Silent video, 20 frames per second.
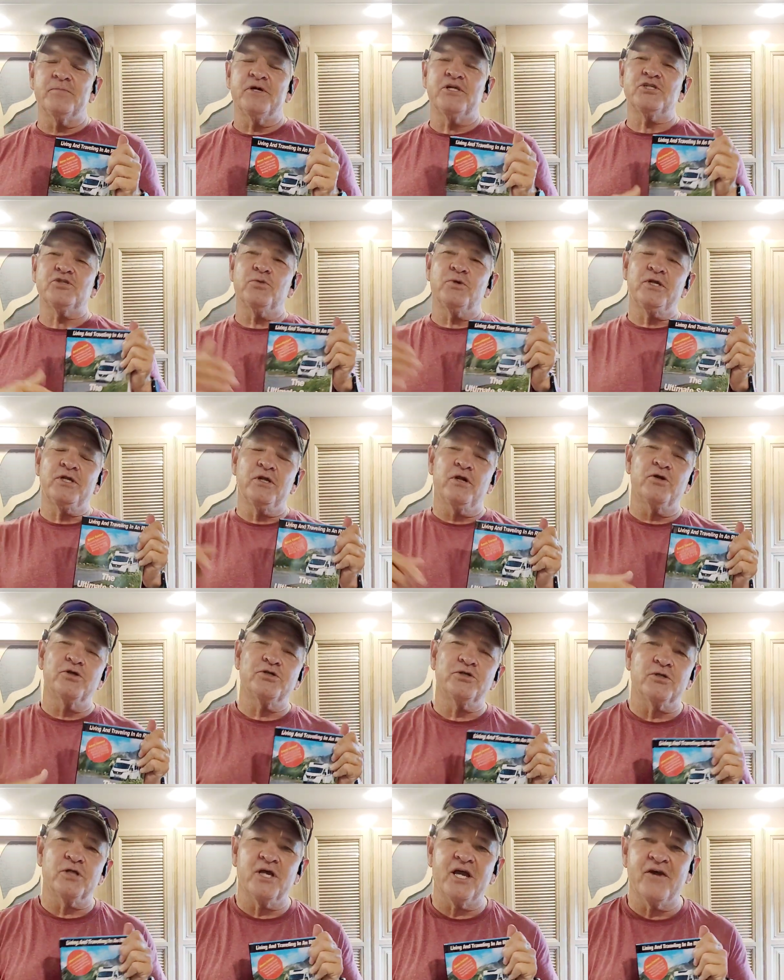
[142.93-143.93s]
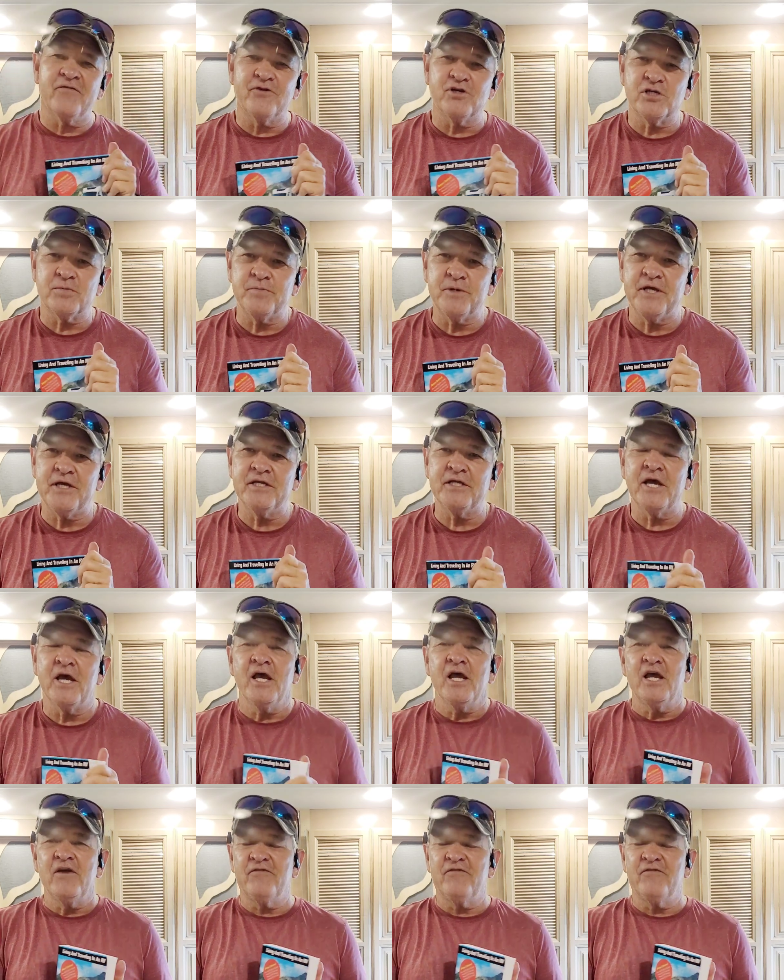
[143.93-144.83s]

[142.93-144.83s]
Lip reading: The best $20 you'll ever spend.